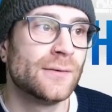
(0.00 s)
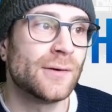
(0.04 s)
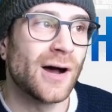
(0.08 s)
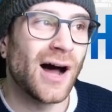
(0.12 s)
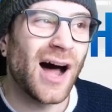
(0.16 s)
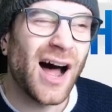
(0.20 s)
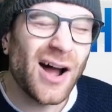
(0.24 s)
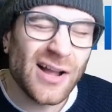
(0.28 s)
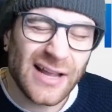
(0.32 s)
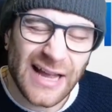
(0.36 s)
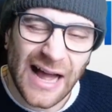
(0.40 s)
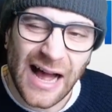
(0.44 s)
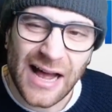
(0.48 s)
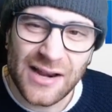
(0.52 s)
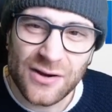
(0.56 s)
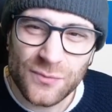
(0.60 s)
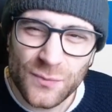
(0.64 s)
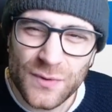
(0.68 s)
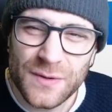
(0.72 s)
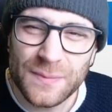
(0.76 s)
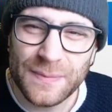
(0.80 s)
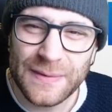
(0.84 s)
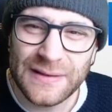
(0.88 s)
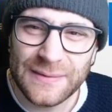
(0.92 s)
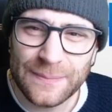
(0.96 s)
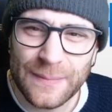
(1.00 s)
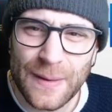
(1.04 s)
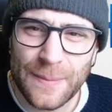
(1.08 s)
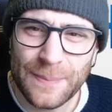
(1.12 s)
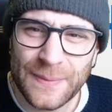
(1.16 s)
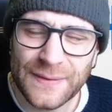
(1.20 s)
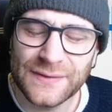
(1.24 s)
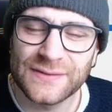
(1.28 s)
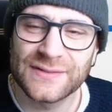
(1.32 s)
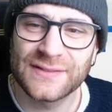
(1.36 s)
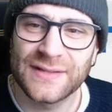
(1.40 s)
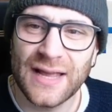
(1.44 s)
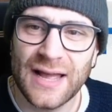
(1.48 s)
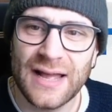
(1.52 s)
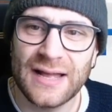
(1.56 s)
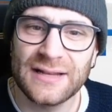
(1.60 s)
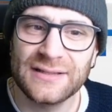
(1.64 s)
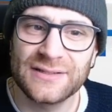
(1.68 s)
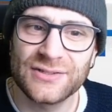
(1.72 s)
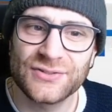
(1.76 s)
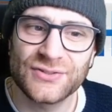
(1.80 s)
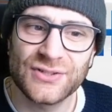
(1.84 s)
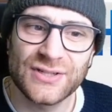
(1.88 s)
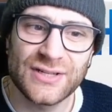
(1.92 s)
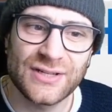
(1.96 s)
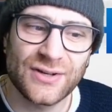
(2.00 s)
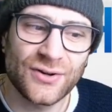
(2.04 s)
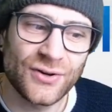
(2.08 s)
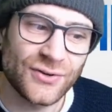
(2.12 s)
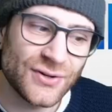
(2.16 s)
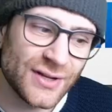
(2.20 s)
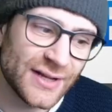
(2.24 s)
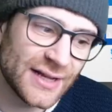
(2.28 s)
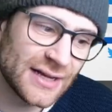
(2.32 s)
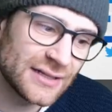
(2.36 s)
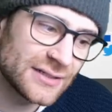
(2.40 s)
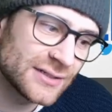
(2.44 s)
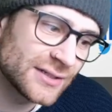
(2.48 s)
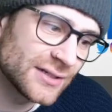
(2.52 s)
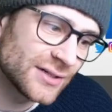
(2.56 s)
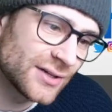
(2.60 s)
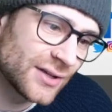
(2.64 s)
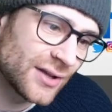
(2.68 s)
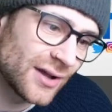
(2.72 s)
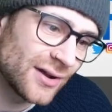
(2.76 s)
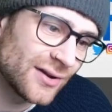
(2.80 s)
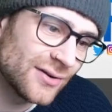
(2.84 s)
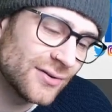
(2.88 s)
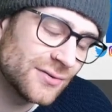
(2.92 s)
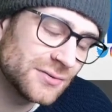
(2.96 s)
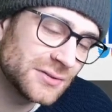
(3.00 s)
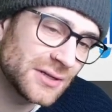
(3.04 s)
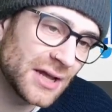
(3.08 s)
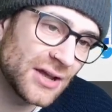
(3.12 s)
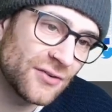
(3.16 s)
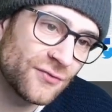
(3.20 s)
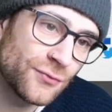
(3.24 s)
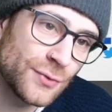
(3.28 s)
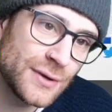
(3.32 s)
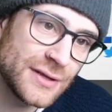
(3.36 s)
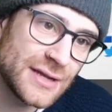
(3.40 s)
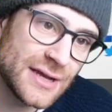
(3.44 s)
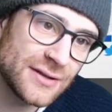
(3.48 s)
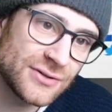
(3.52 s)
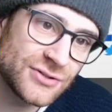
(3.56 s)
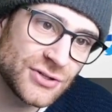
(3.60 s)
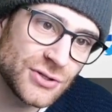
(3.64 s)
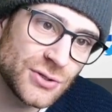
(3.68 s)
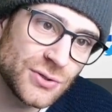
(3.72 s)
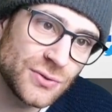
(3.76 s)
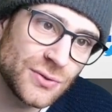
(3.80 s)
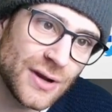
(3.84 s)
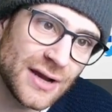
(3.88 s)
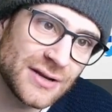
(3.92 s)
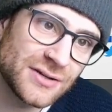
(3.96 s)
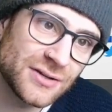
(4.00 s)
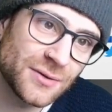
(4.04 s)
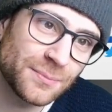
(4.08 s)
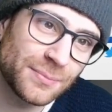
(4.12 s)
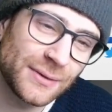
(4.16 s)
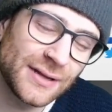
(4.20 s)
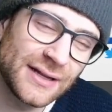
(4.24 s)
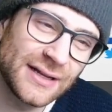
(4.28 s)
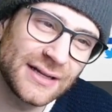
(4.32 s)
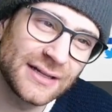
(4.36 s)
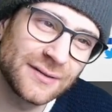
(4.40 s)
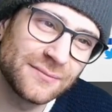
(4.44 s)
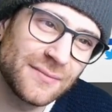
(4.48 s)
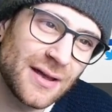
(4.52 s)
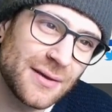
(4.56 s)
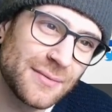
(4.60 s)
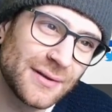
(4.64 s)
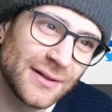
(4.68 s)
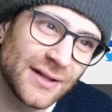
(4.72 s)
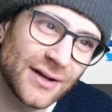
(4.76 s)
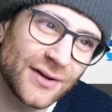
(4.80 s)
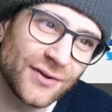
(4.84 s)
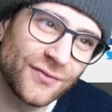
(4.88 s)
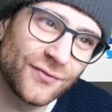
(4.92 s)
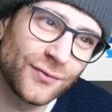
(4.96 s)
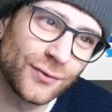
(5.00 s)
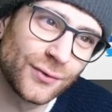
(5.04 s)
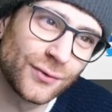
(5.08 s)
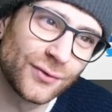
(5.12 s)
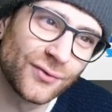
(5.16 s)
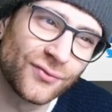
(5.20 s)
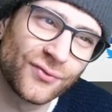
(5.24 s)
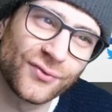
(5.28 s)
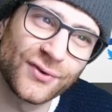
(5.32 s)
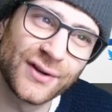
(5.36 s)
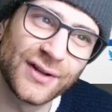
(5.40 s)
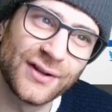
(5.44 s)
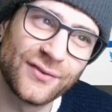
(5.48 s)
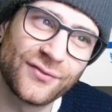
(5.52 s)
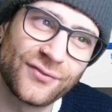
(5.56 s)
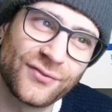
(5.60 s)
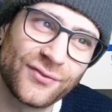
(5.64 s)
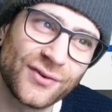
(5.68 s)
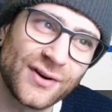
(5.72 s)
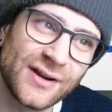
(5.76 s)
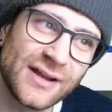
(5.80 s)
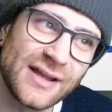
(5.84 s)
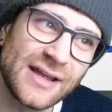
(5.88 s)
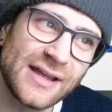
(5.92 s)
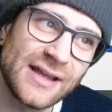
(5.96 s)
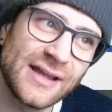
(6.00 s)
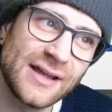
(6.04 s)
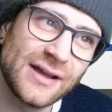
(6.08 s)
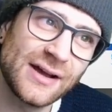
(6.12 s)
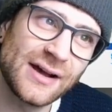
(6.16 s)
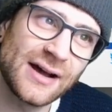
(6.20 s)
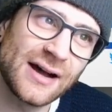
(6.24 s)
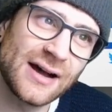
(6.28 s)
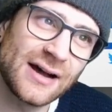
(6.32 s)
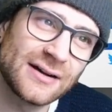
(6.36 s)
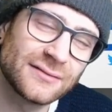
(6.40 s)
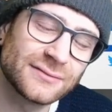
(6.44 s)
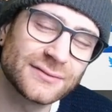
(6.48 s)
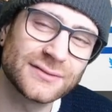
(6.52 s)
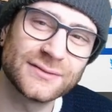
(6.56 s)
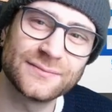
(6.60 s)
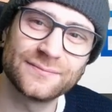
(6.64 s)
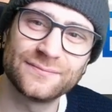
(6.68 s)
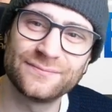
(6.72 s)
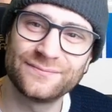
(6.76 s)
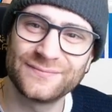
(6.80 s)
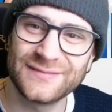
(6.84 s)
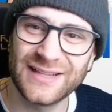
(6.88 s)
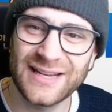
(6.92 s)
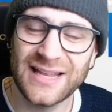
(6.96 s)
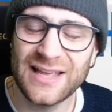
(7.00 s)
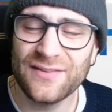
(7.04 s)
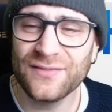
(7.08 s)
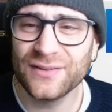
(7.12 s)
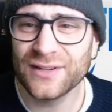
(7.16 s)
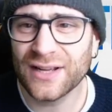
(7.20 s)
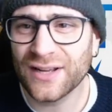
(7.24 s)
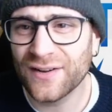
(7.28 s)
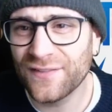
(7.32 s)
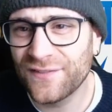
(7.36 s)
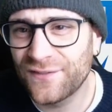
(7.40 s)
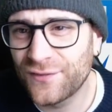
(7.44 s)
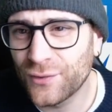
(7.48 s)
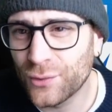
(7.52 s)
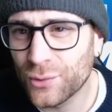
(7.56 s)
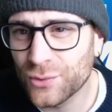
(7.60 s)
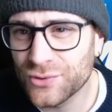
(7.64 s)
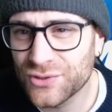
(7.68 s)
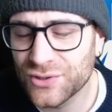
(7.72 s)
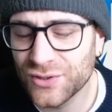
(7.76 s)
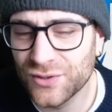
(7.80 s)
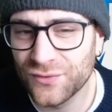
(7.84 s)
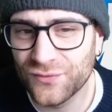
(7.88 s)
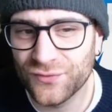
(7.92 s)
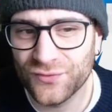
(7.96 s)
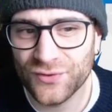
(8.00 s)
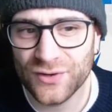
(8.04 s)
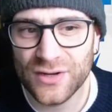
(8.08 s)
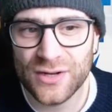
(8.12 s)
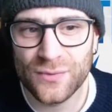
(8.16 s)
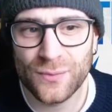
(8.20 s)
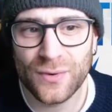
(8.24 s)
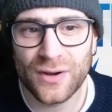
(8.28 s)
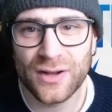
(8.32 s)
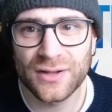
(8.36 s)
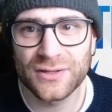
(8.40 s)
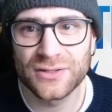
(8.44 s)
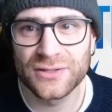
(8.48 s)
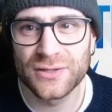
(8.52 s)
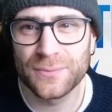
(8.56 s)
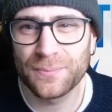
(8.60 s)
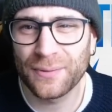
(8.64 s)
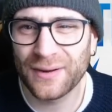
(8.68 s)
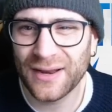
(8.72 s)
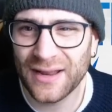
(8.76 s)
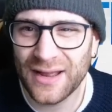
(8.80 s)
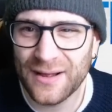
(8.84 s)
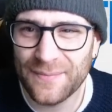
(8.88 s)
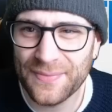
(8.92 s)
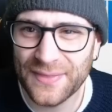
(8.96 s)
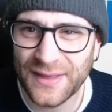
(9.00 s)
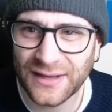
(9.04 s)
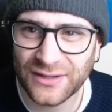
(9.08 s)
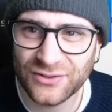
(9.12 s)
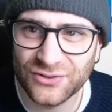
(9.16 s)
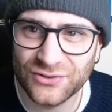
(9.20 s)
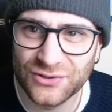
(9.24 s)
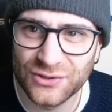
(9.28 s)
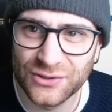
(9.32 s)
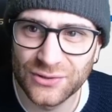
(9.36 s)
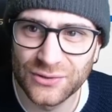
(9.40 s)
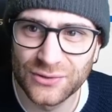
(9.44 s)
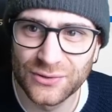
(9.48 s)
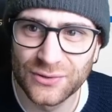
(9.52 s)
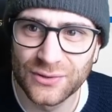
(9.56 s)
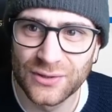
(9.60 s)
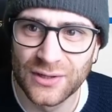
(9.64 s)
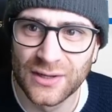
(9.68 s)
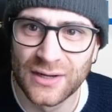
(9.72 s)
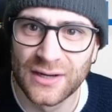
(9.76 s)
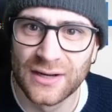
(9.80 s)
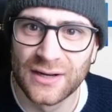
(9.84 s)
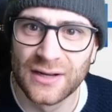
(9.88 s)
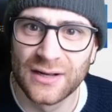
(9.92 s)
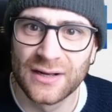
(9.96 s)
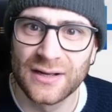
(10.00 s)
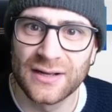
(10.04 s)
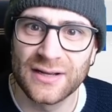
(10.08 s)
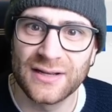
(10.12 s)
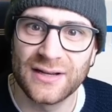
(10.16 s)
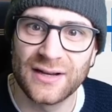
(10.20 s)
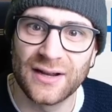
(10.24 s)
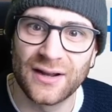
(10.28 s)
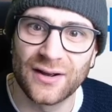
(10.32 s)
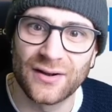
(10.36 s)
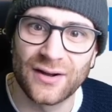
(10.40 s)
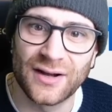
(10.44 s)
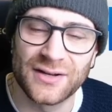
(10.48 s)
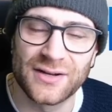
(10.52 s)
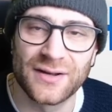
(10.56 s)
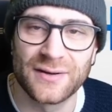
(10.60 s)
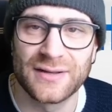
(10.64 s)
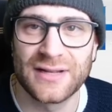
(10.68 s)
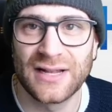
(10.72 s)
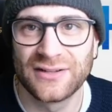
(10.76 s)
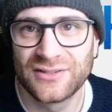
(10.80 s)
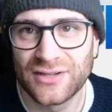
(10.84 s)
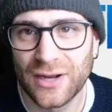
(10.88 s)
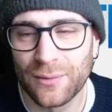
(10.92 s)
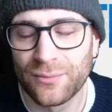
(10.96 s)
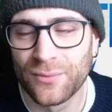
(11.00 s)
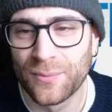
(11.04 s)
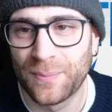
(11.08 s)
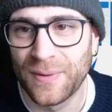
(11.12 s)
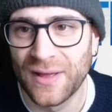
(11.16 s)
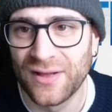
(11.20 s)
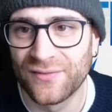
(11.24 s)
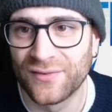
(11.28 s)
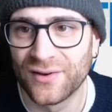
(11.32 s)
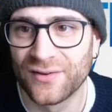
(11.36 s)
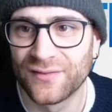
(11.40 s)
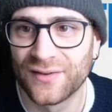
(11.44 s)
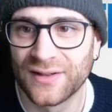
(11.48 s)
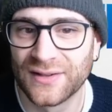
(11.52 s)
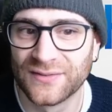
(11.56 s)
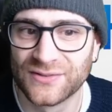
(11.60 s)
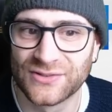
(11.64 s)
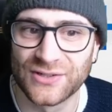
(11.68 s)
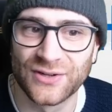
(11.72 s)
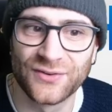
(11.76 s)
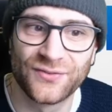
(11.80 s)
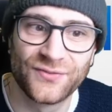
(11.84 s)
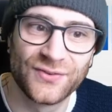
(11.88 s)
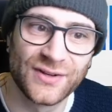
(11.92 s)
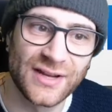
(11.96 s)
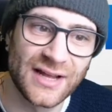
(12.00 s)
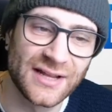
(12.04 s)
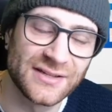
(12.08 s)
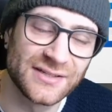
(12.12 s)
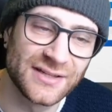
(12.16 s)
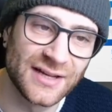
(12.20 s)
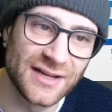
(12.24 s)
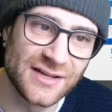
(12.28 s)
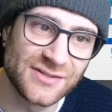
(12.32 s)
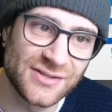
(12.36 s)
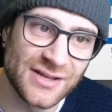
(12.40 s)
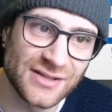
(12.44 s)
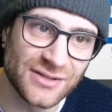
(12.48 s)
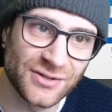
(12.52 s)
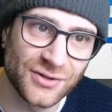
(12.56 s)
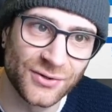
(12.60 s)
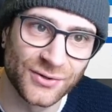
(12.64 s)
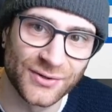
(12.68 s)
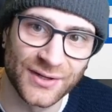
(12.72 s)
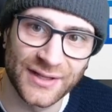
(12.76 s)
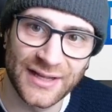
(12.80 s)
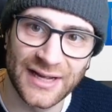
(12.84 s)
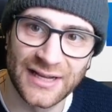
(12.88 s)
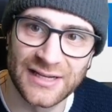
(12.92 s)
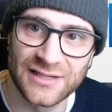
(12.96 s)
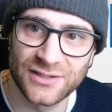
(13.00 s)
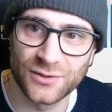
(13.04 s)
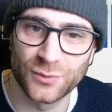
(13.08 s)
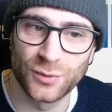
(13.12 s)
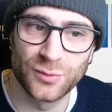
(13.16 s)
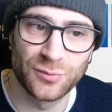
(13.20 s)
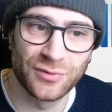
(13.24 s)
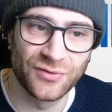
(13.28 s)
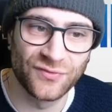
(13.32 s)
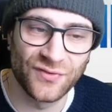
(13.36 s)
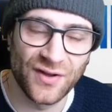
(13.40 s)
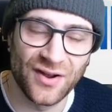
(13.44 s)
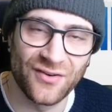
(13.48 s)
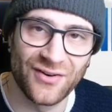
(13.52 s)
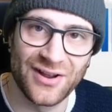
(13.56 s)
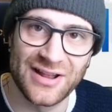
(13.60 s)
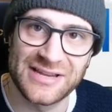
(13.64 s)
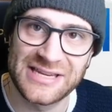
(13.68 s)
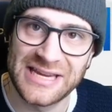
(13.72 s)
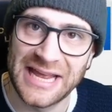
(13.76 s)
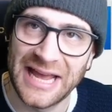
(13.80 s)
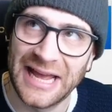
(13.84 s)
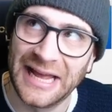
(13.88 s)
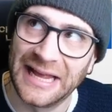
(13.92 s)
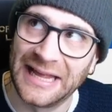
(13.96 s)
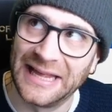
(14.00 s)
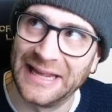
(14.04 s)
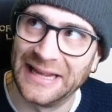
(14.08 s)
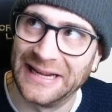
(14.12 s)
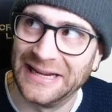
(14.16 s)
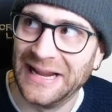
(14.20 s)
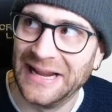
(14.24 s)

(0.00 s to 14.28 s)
I kind of would be a bit sad to see Conor Gallagher go. Like, if we do end up playing maybe like a 4 3 3, uh, even like a 4 2 3 1, you play him next to, you know, I know a double pivot of Enzo Fernandez and Conor Gallagher would be very attacking.